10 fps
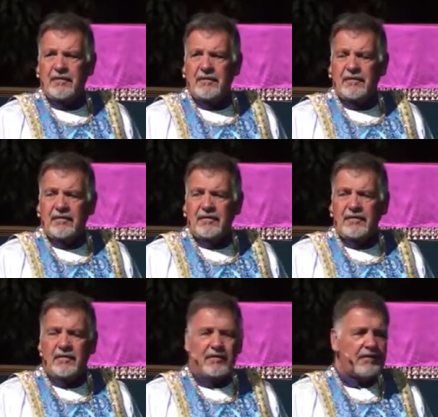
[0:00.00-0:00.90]

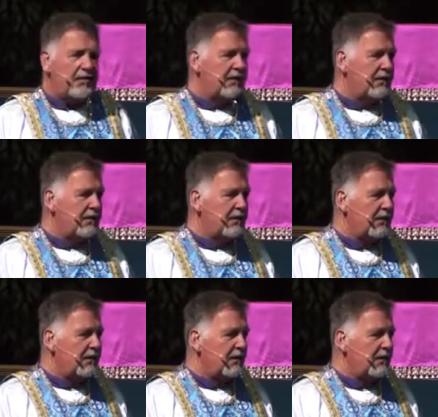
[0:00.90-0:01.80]
[no speech]